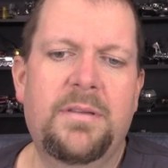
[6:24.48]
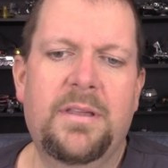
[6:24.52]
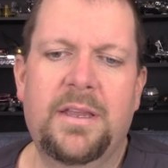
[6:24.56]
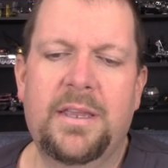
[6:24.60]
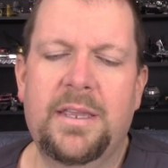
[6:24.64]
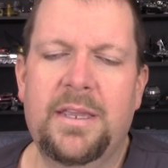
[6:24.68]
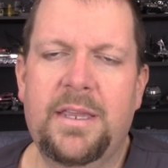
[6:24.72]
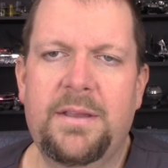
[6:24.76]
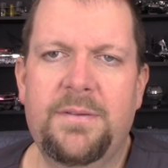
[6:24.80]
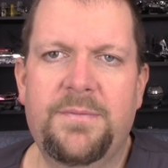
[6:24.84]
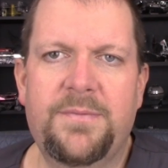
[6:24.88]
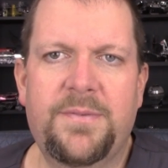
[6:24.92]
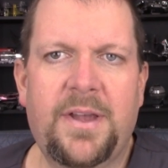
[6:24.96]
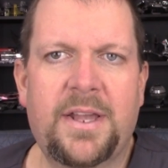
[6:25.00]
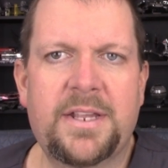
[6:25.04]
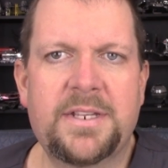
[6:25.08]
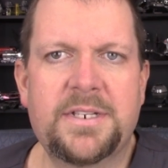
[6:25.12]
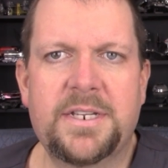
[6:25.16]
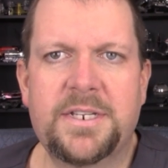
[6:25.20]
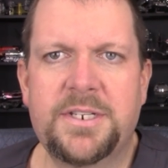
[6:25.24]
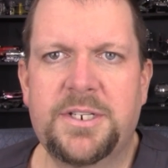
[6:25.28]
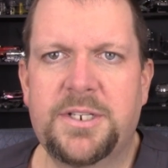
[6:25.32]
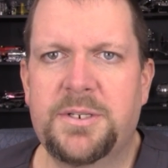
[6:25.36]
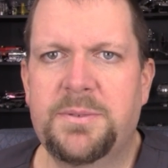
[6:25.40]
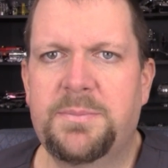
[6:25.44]
Again,
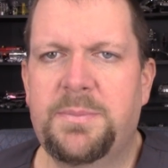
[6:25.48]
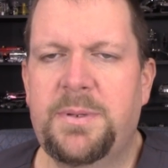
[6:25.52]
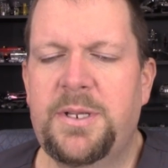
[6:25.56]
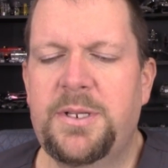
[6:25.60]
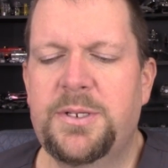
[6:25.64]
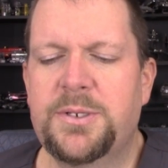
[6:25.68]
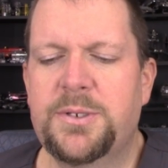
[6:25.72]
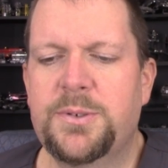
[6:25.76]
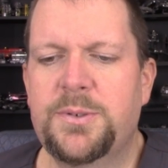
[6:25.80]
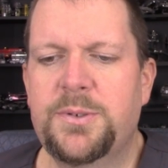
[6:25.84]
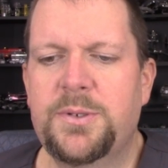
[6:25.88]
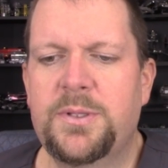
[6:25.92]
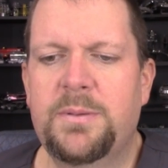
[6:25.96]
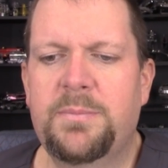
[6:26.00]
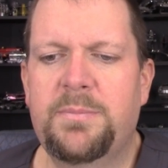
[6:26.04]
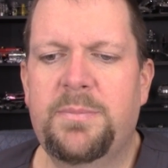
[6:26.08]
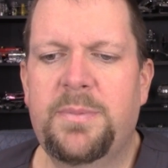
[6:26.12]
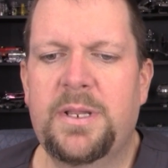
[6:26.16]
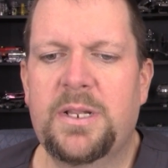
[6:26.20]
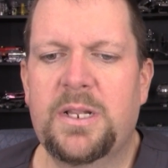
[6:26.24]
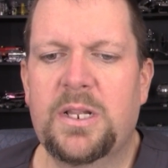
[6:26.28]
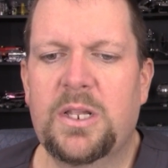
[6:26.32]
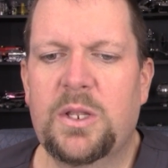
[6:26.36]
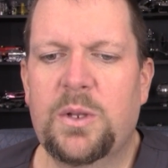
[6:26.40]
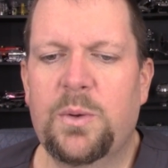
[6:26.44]
Fascinations Piececool have
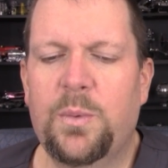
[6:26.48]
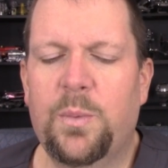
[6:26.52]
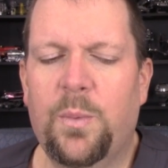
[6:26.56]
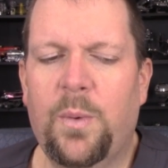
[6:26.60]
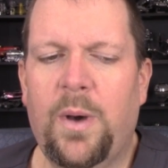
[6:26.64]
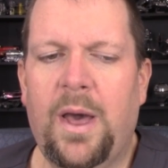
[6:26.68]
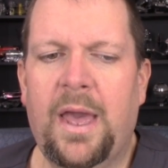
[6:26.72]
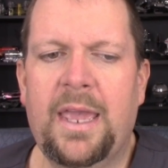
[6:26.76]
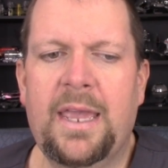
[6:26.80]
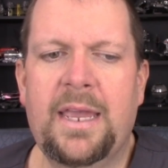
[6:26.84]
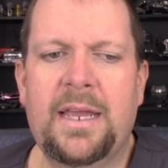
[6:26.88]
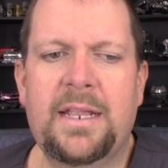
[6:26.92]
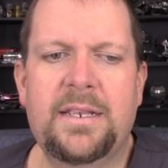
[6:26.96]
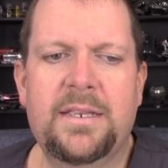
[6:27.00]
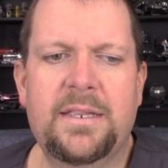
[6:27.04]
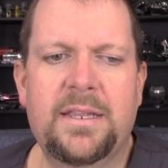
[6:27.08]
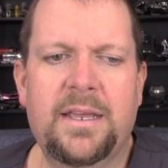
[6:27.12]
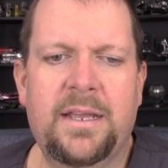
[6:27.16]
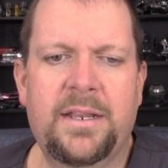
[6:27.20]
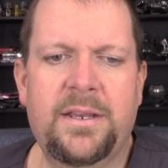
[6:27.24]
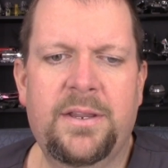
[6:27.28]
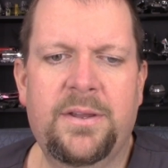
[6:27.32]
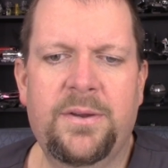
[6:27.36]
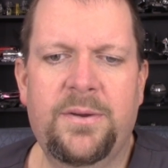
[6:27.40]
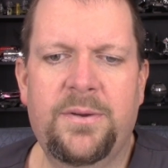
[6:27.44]
been quiet.
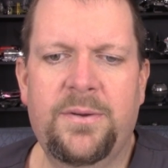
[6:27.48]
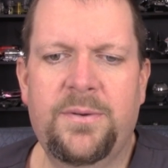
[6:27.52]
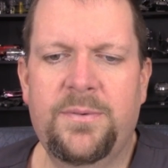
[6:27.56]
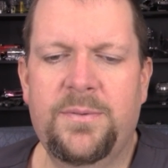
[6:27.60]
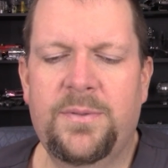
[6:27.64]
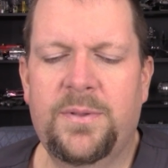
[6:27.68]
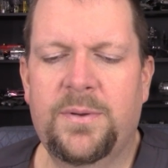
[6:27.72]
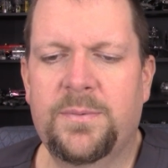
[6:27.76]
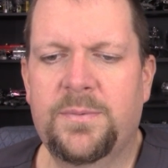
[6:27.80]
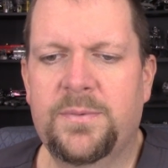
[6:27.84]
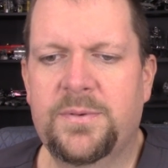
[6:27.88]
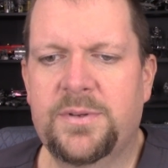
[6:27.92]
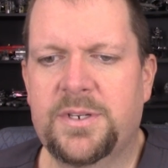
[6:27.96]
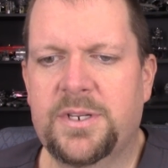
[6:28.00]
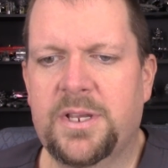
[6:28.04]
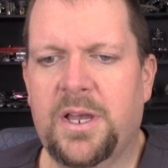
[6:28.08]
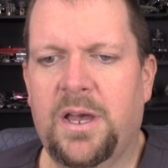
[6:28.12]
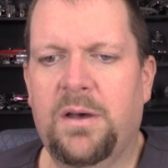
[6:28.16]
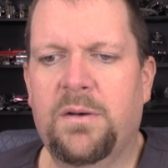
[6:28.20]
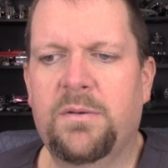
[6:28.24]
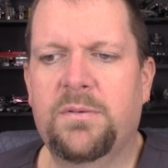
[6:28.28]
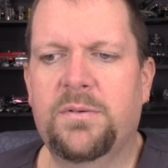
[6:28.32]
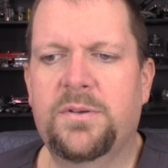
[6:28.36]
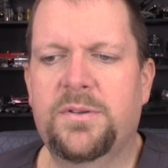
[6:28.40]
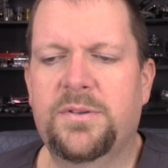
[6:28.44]
I know there was
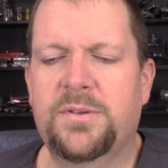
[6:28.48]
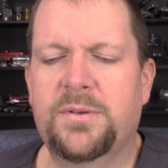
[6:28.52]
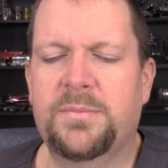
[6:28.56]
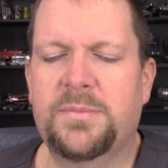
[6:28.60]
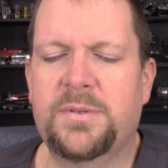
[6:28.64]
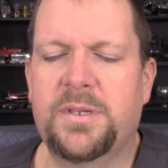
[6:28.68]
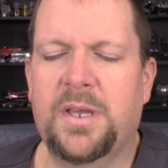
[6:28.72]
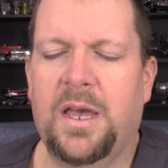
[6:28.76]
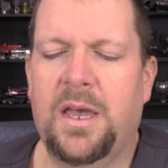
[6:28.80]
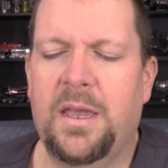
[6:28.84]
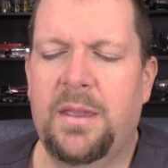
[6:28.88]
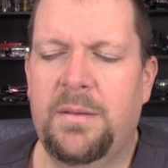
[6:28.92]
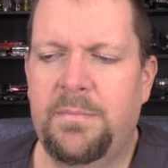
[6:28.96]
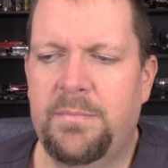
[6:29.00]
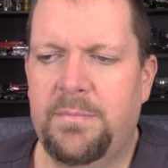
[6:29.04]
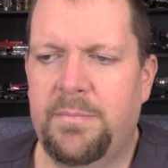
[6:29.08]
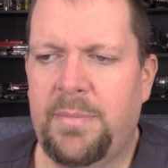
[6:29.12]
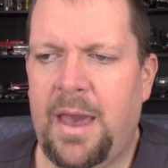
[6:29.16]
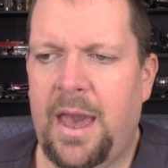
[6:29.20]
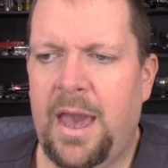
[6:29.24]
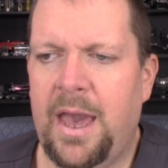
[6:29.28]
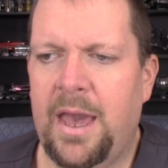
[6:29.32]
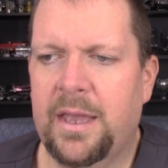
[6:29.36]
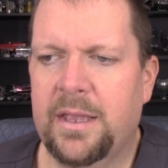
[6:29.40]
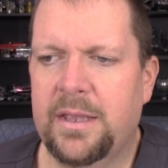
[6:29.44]
talk some time
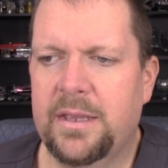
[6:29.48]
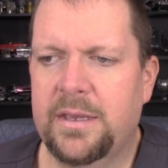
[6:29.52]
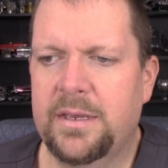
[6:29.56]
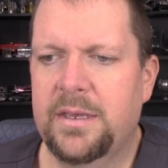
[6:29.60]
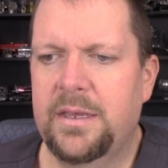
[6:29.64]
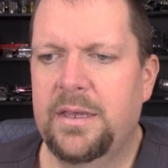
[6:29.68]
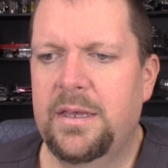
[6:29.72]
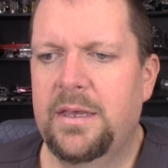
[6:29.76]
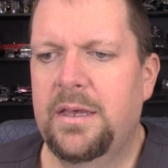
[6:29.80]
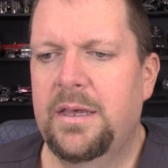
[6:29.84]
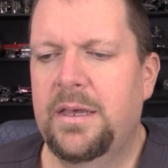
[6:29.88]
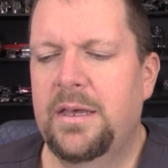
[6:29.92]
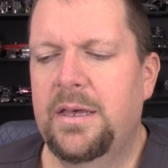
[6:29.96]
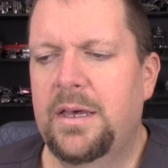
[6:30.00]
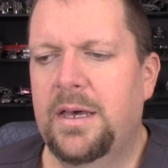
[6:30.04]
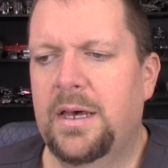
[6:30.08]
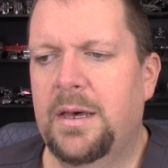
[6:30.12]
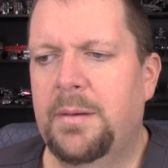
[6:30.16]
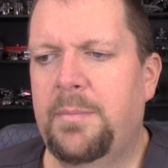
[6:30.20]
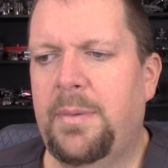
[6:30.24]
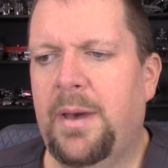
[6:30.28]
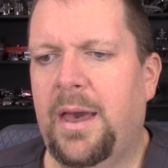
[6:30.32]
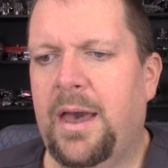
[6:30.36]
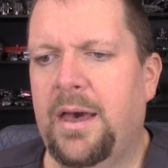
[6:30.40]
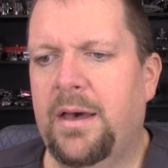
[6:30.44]
back
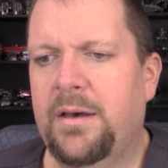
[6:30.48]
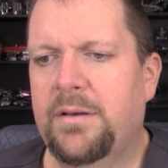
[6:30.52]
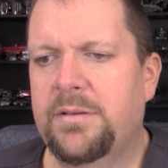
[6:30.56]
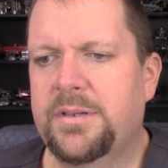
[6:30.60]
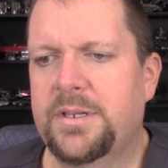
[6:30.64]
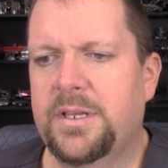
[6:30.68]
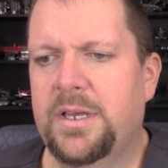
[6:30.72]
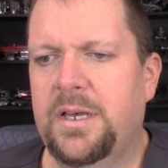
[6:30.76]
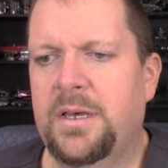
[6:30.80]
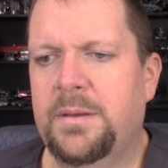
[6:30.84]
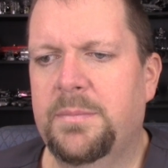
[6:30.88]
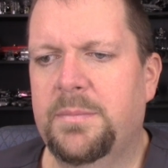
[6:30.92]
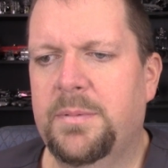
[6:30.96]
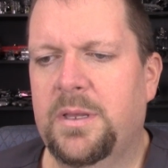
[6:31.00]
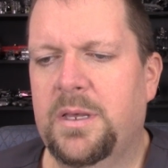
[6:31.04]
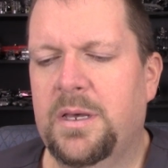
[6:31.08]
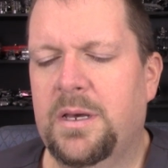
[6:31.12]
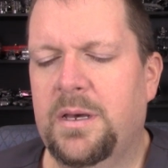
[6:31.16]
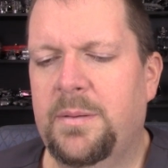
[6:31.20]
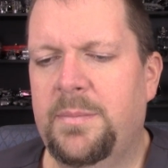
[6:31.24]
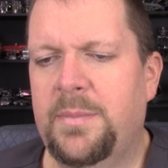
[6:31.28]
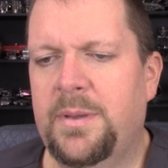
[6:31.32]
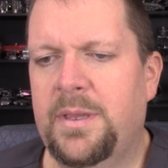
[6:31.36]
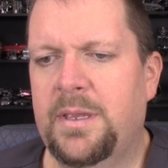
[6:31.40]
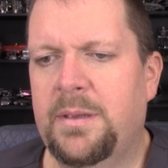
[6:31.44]
about
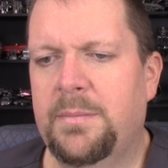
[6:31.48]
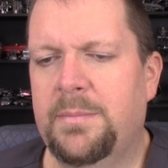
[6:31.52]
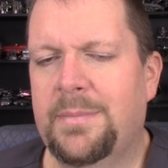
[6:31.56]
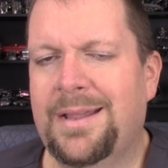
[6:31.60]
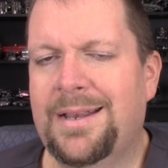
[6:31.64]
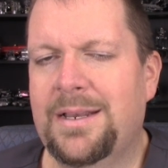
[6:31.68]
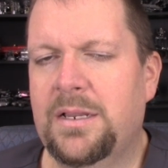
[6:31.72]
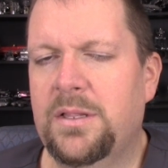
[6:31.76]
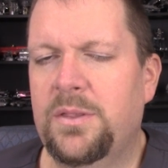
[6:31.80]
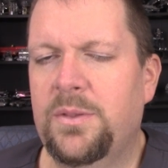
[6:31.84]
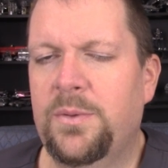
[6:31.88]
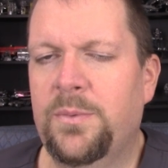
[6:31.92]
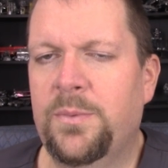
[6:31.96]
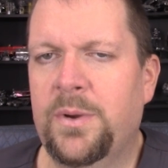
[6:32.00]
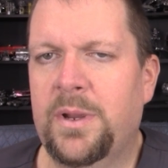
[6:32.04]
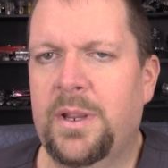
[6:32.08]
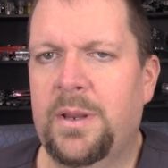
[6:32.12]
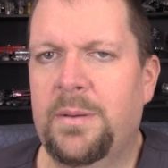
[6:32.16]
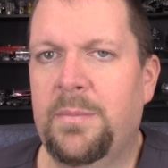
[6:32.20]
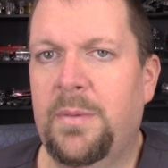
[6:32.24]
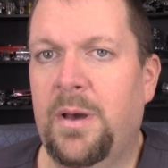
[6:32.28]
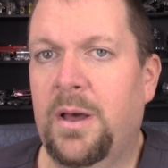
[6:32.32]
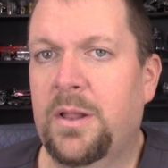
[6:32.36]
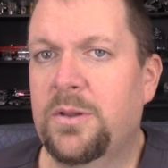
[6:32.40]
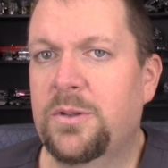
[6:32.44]
upcoming Mandalorian
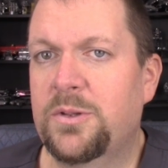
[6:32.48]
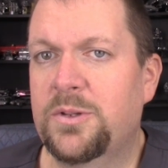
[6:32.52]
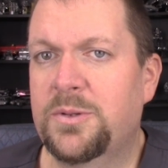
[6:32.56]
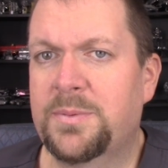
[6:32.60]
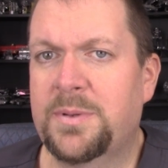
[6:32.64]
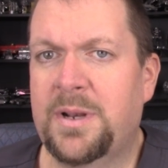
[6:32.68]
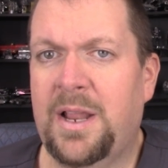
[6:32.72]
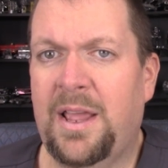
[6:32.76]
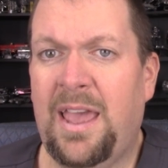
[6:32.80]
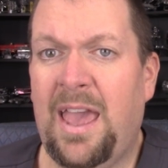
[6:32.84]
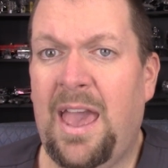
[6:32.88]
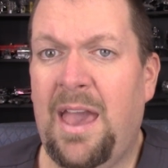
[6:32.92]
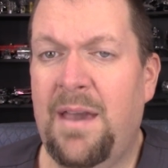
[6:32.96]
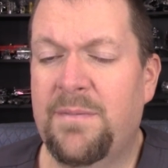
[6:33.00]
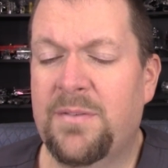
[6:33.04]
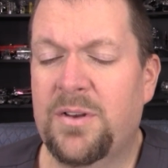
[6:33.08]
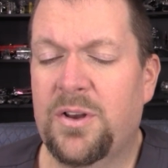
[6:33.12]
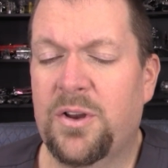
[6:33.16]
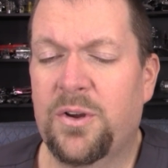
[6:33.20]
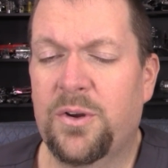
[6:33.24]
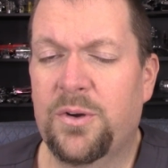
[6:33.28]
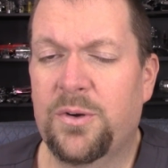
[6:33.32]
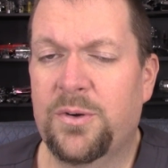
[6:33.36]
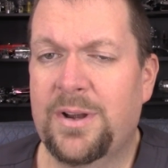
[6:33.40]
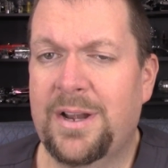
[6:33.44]
models, but I haven't
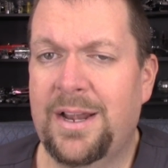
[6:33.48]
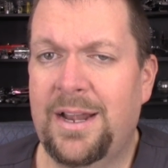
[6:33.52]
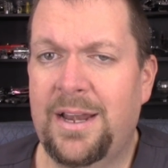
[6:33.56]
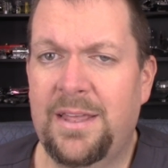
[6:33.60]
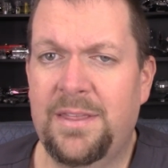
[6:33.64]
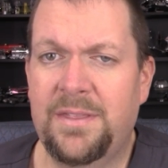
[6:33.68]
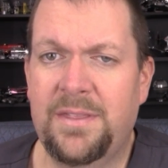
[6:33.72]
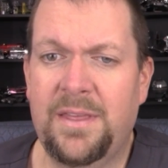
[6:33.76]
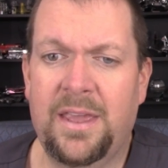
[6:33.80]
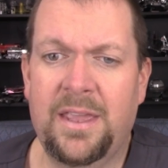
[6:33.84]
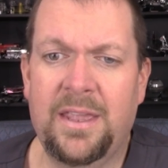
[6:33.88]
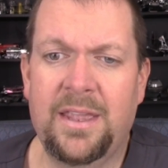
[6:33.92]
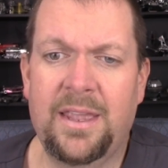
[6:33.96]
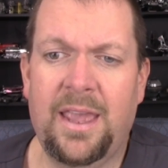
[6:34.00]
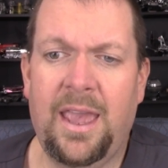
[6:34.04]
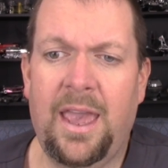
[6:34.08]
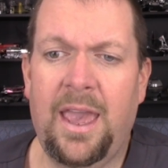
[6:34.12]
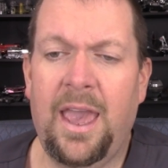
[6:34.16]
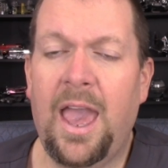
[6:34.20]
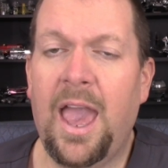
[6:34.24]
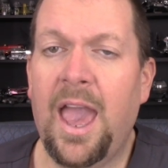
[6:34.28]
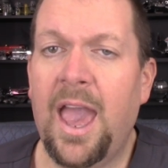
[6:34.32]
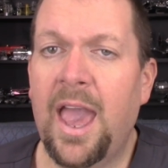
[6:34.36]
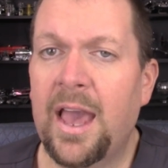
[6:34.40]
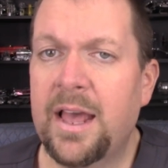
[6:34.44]
heard anything
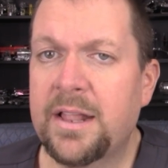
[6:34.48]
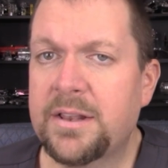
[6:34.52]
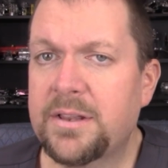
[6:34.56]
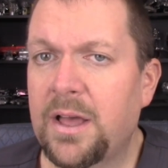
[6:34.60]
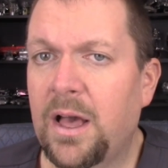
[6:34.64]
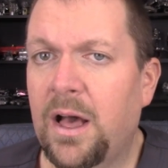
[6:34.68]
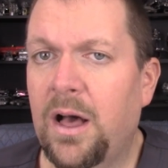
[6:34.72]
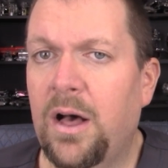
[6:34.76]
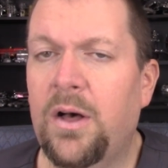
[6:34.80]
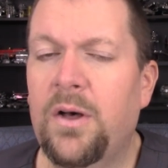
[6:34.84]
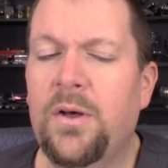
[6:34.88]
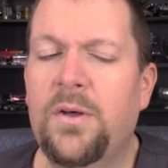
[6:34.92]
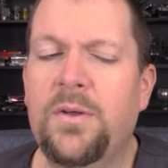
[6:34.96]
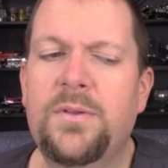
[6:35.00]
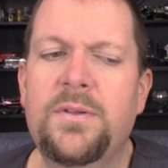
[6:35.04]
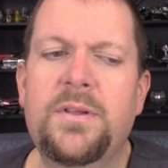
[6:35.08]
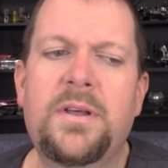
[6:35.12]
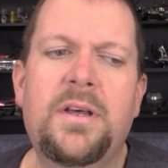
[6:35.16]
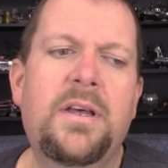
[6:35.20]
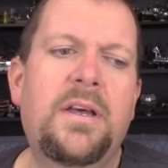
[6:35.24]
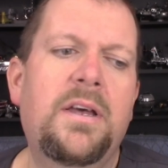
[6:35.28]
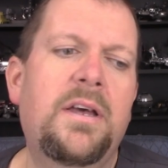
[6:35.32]
at all.